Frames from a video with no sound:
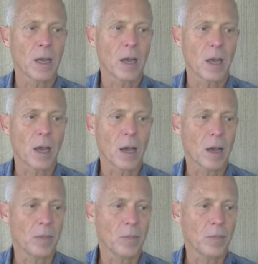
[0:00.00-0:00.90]

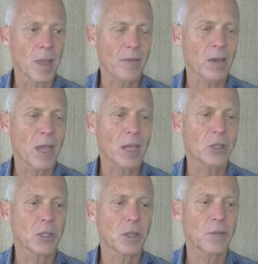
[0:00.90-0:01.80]

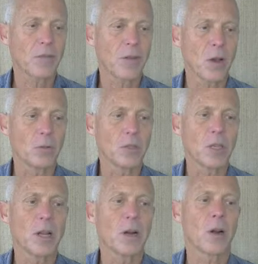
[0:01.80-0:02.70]
navigation that floats
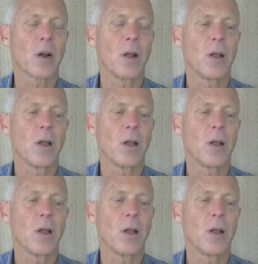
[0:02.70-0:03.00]
here